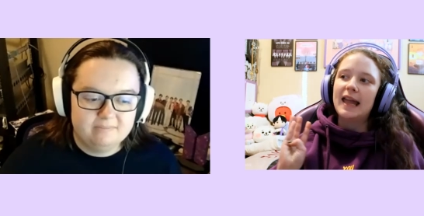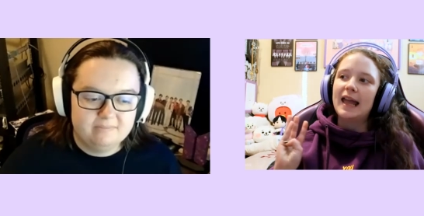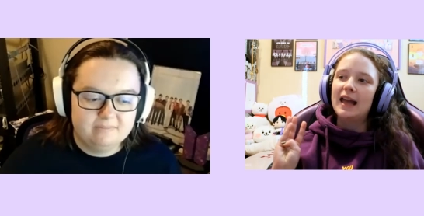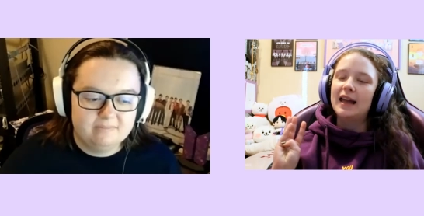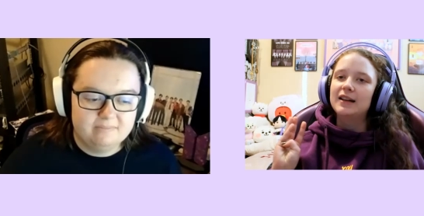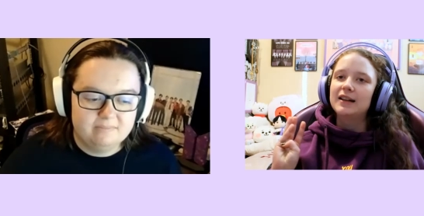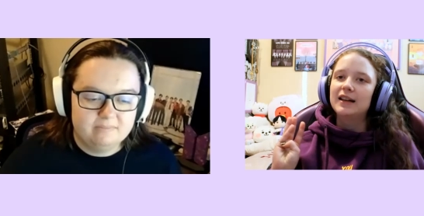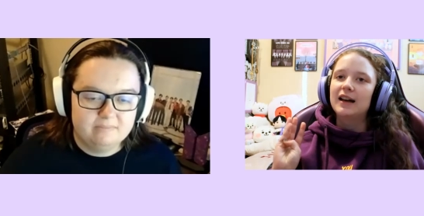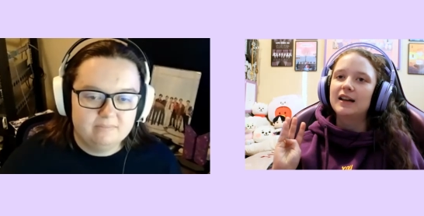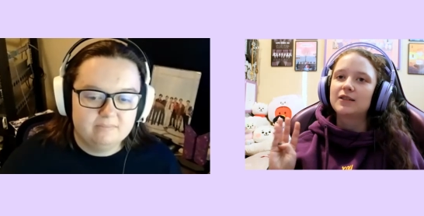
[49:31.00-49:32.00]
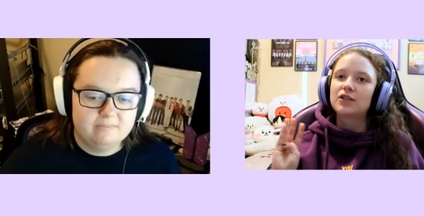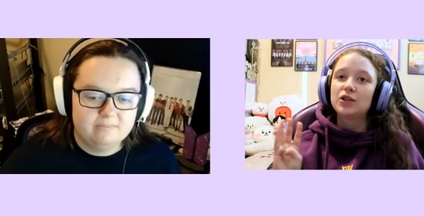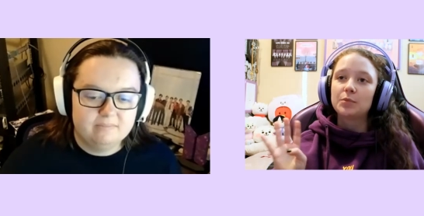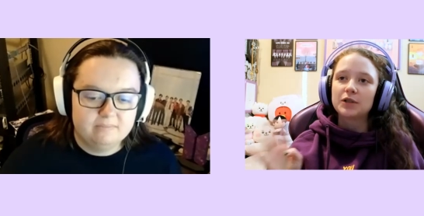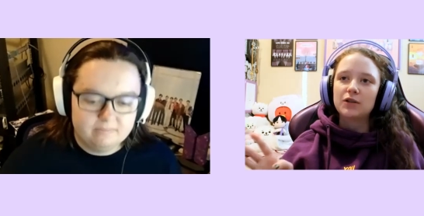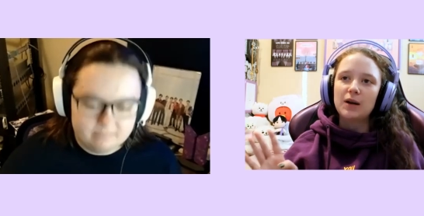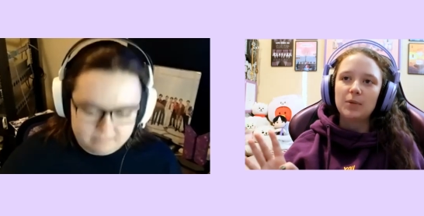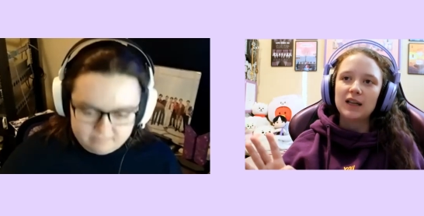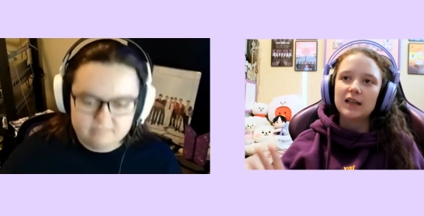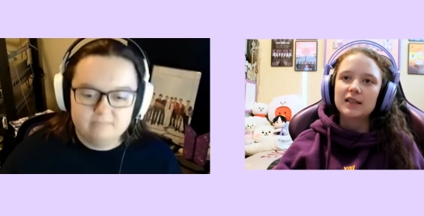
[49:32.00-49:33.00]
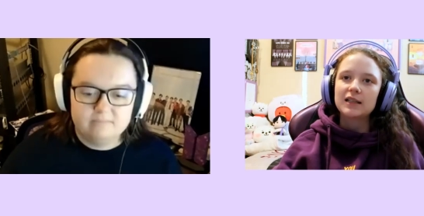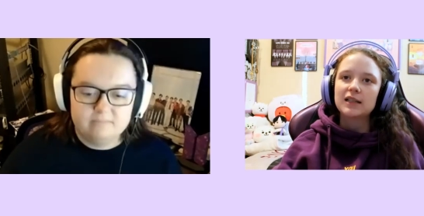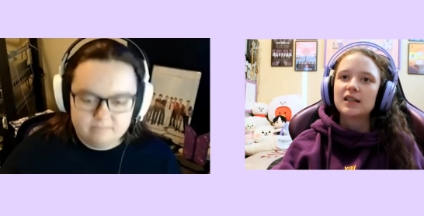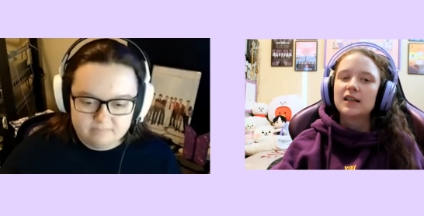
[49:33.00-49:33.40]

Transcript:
Speaker 1: and uh, Super Tuna playlist,